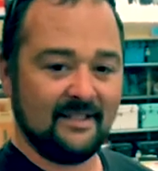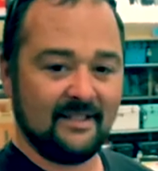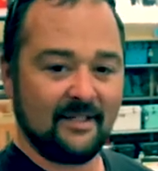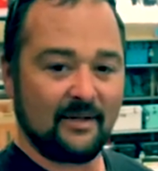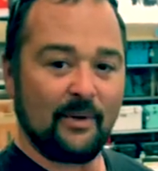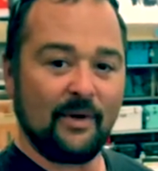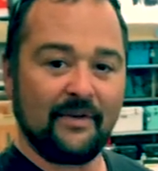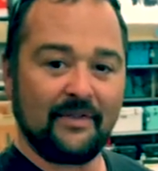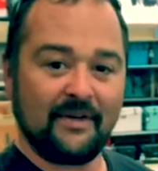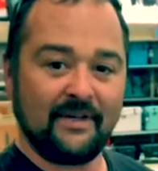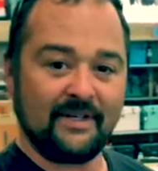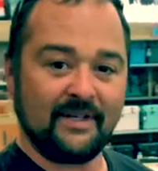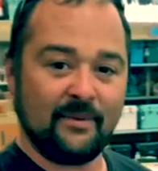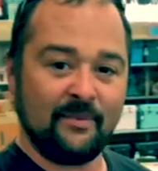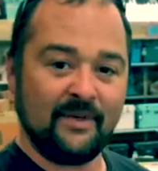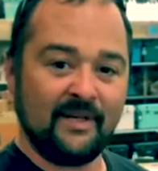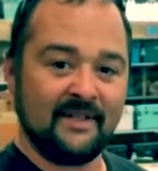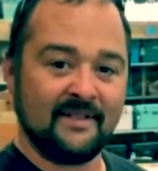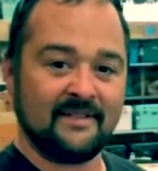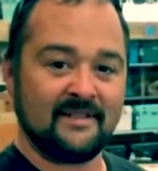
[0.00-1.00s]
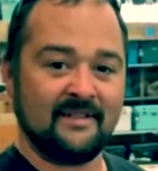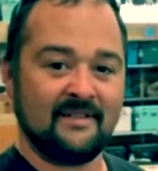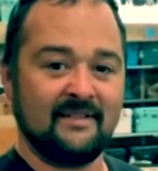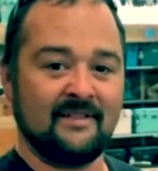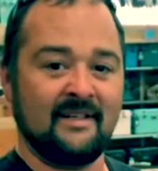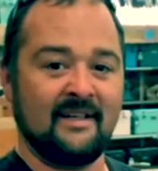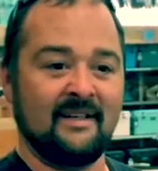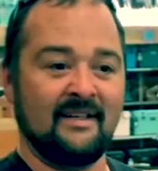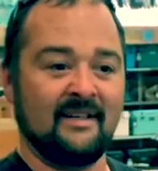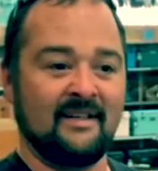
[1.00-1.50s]
go out there in 10 minutes and
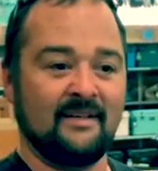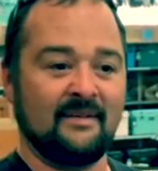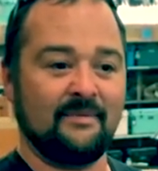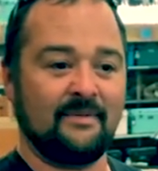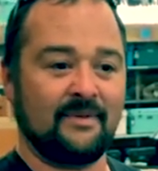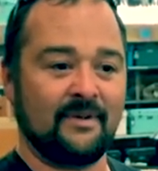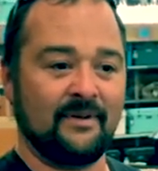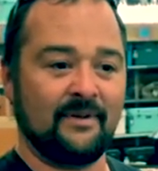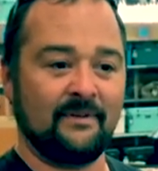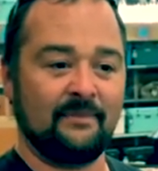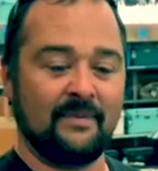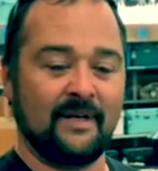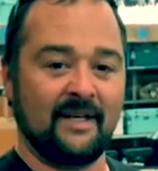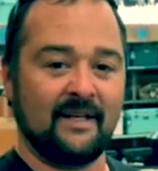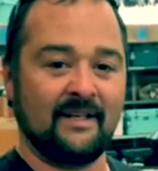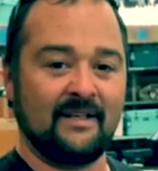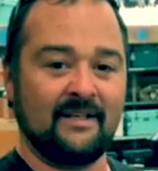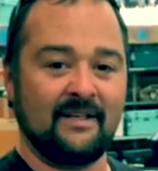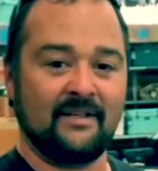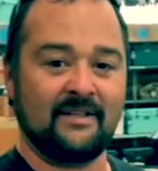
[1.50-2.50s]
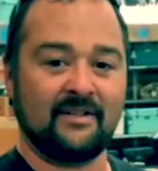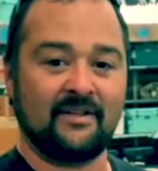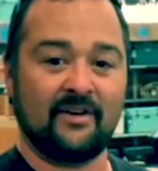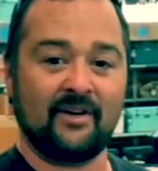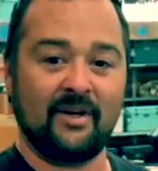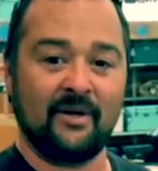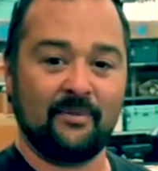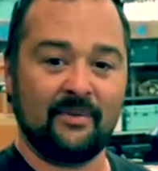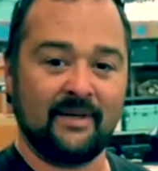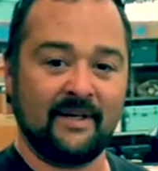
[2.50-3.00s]
uh, throw it back in your
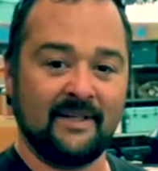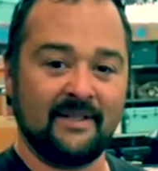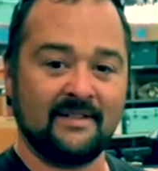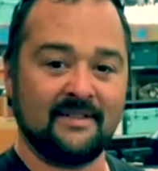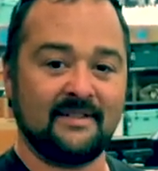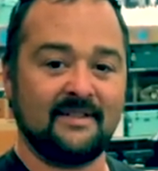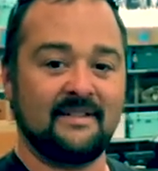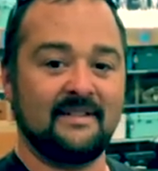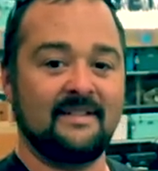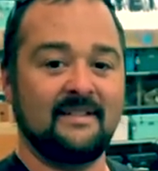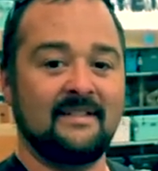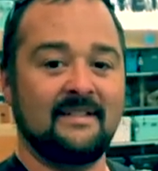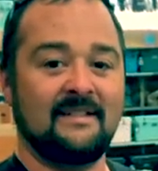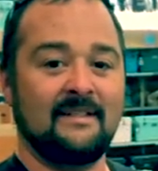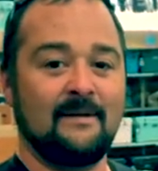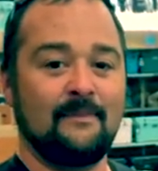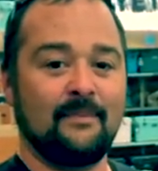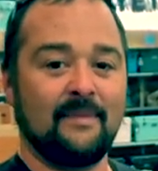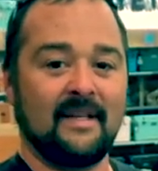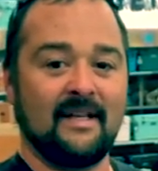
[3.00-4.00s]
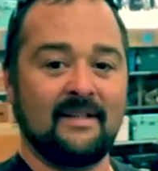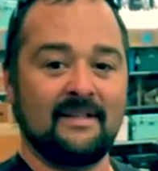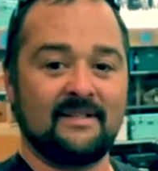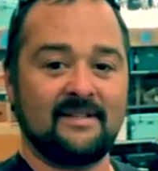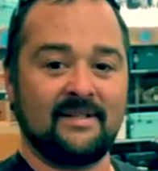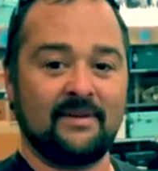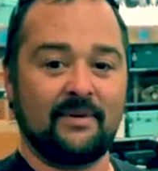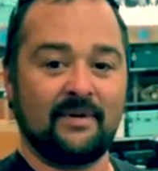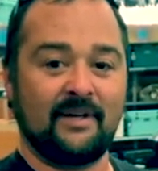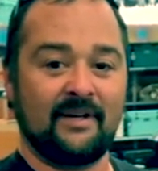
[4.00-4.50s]
turkey breast and
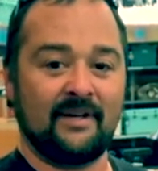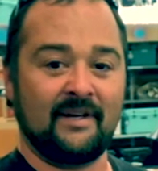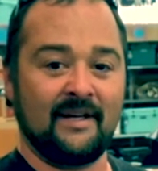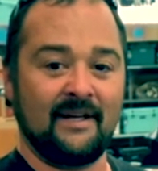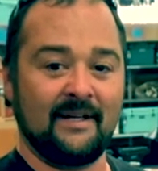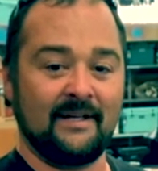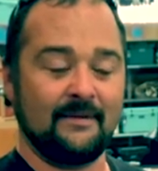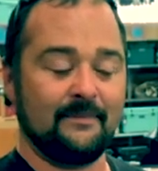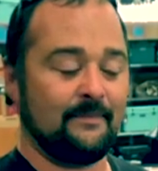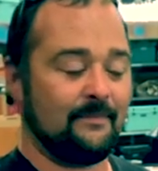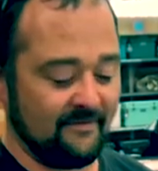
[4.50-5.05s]
see where you're at.